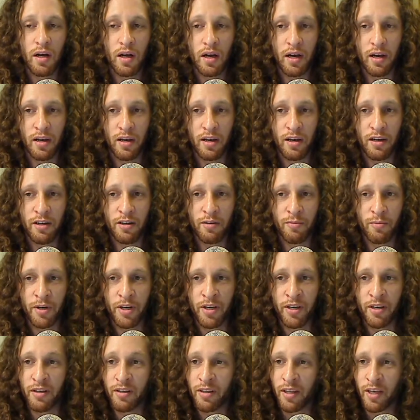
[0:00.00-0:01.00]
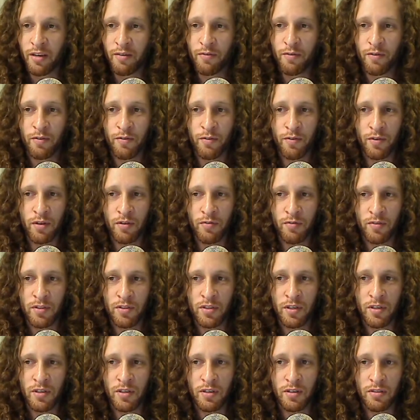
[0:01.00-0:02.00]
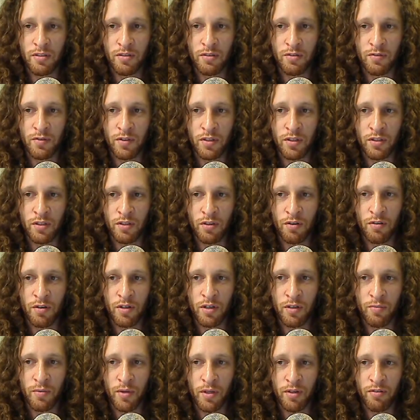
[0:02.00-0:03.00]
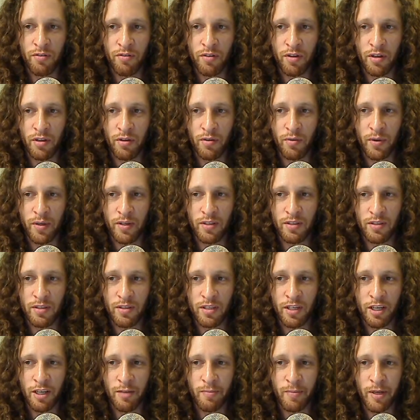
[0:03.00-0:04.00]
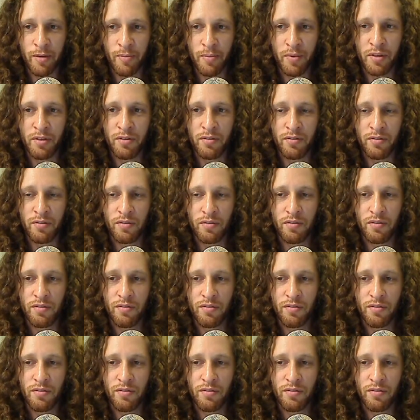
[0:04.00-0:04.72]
I lie awake, thankful for the visitors who've just gone and wondering when to take my pill.